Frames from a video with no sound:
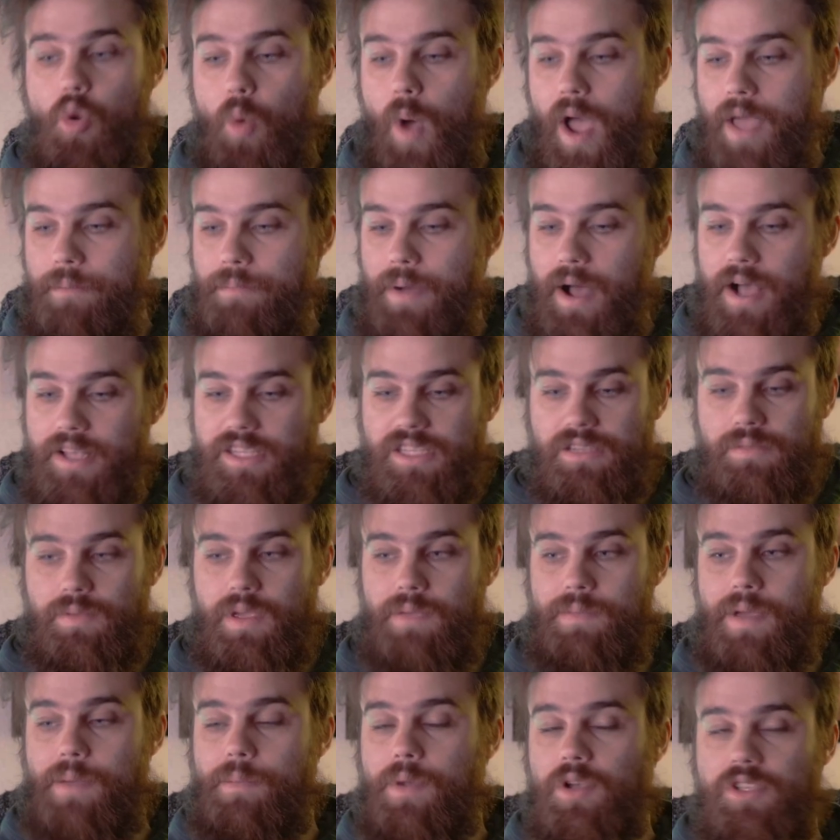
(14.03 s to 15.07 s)
Quite
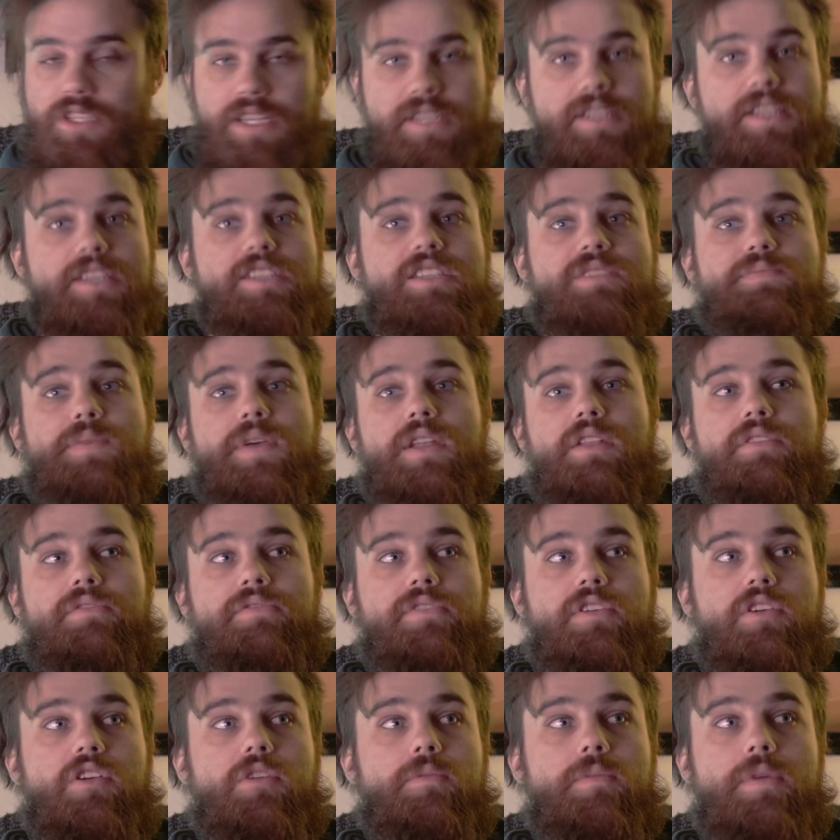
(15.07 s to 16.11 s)
possibly my most anticipated
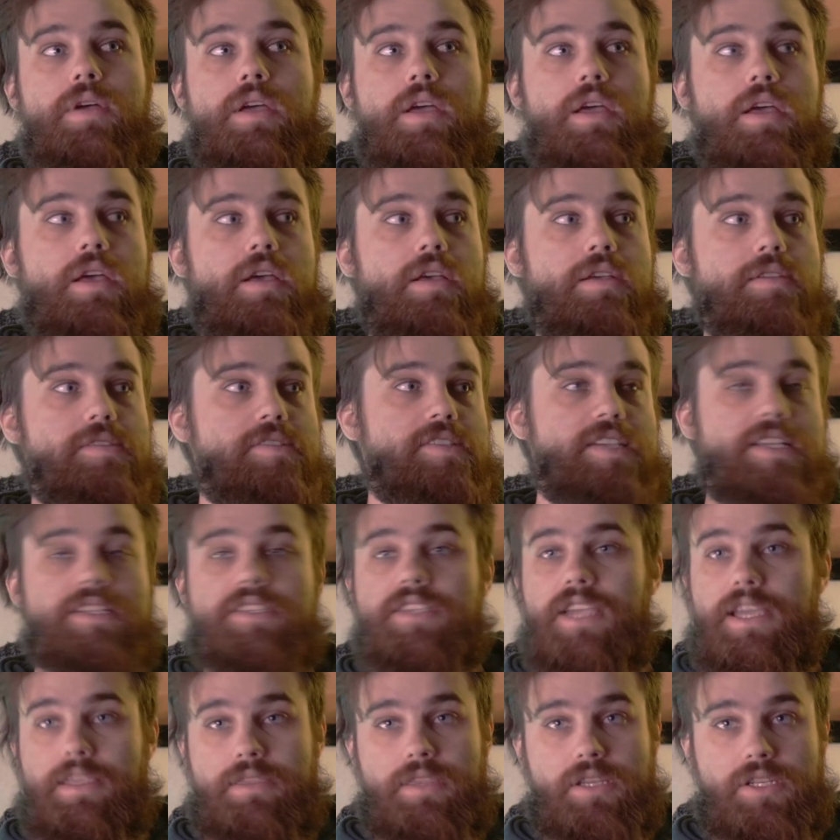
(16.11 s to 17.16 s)
film
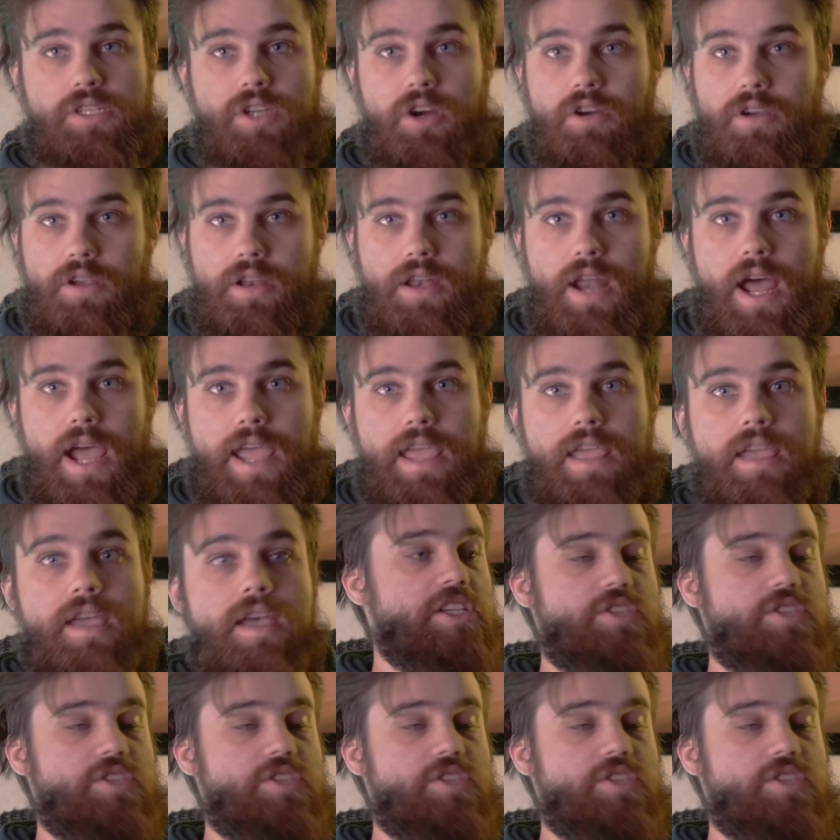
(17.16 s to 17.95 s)
since, like, The Dark Knight.